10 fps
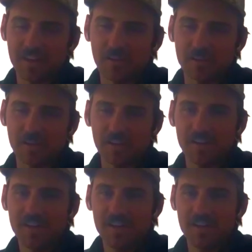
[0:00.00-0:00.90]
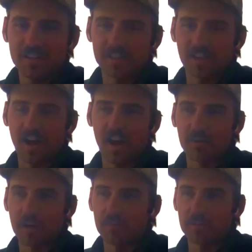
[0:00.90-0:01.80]
think that was her
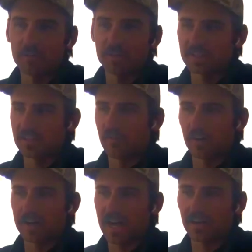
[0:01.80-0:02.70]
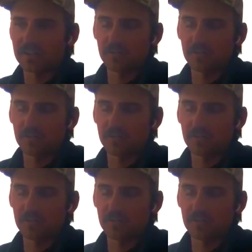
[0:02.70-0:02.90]
scarring moment, but she's over it now.